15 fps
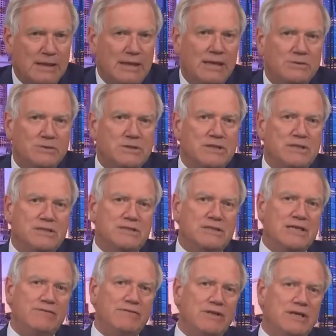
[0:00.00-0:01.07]
Now, it was
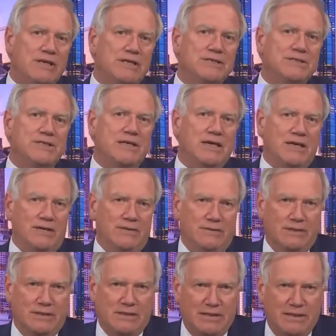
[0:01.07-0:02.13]
7 years ago
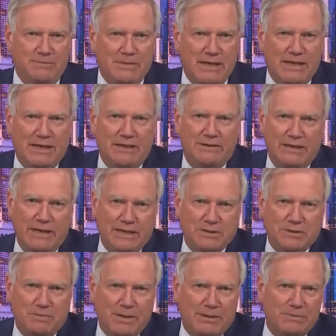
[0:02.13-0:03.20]
that Kyam Maher
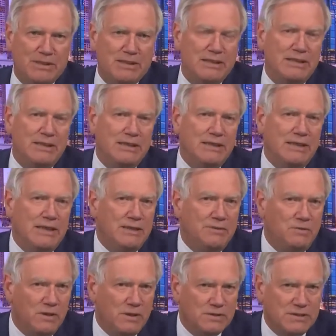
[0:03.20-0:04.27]
announced publicly he
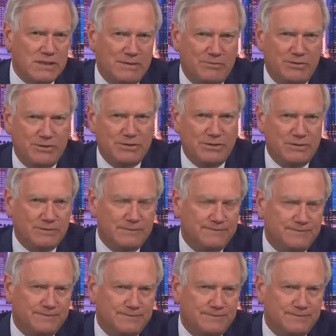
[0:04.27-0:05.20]
was Aboriginal.